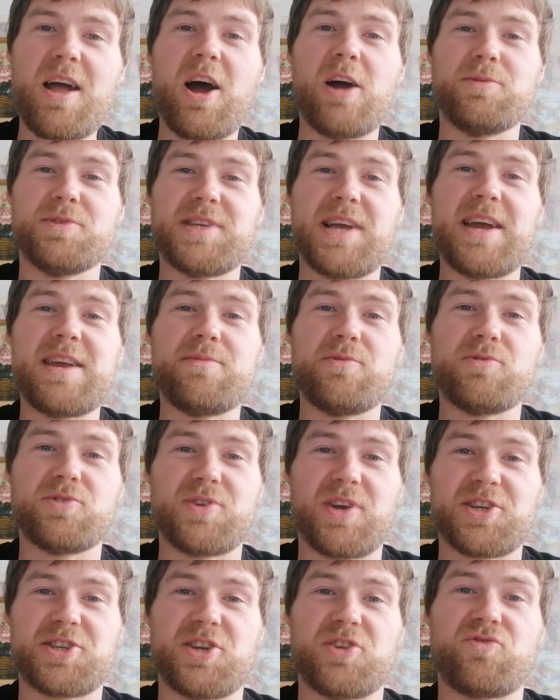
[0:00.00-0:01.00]
I was able
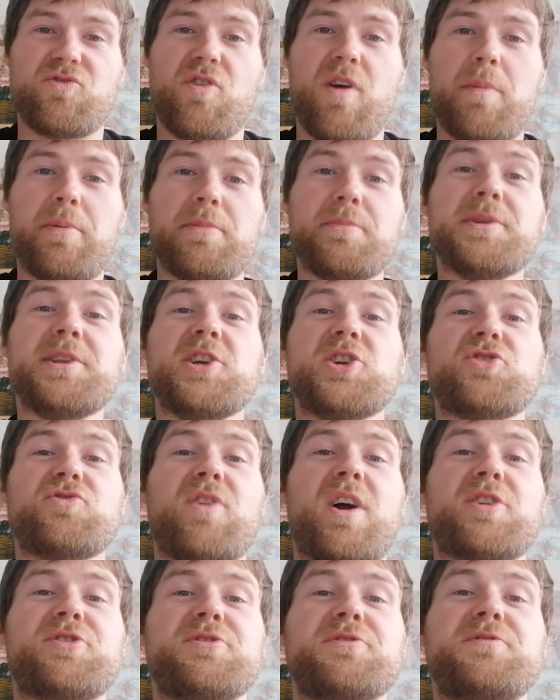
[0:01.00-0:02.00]
to actually draw up a mini
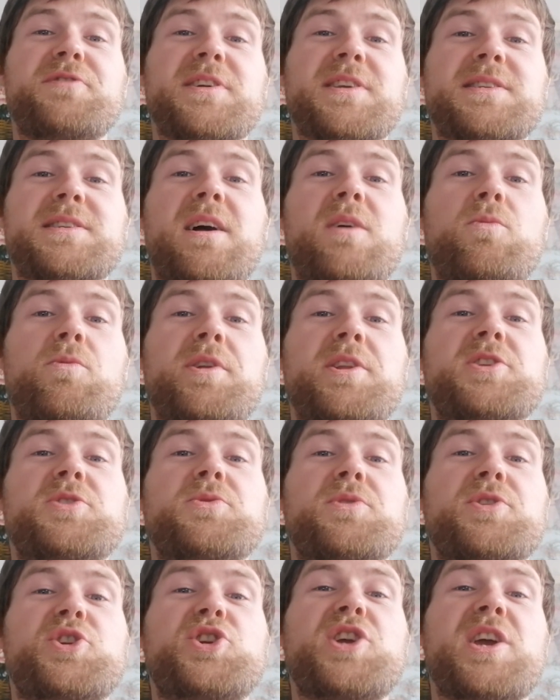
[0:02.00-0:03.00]
structure of things that I wanted
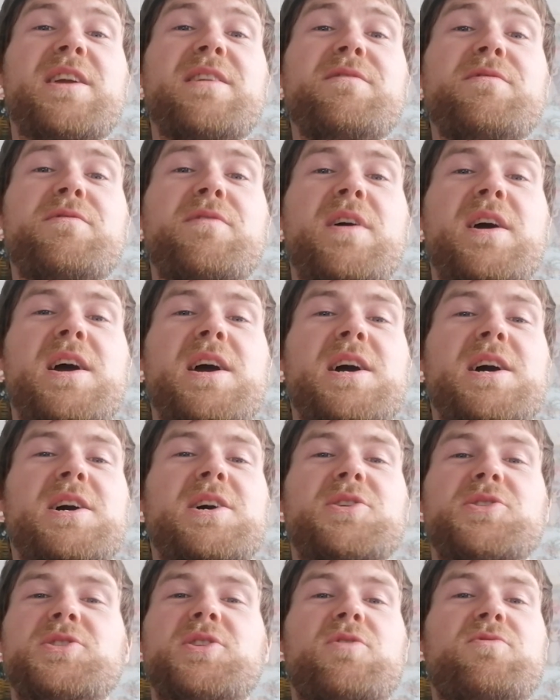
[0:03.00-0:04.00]
to achieve.
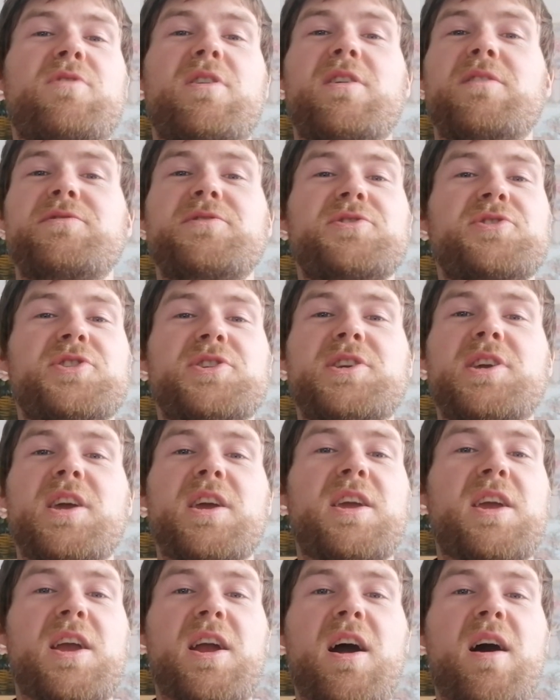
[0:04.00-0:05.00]
So rather than just
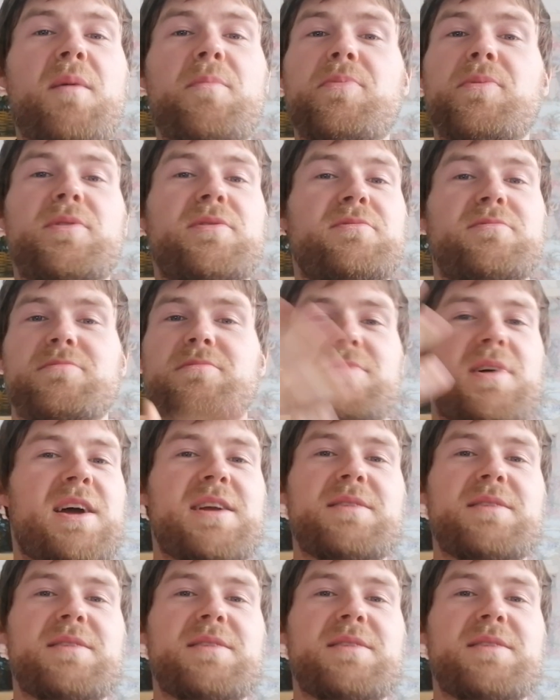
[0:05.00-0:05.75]
kicking up and